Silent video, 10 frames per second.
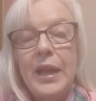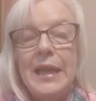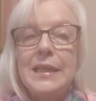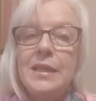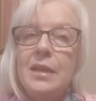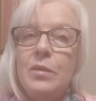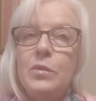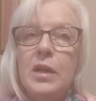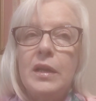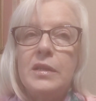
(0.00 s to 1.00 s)
It
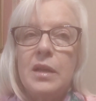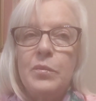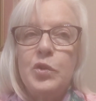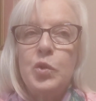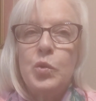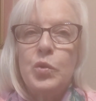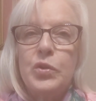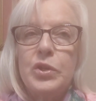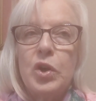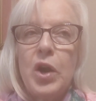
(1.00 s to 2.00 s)
seems like some
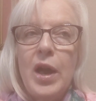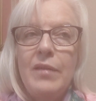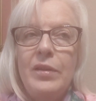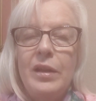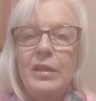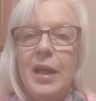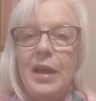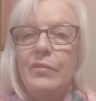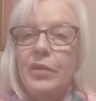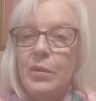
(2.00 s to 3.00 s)
stores are having a lot of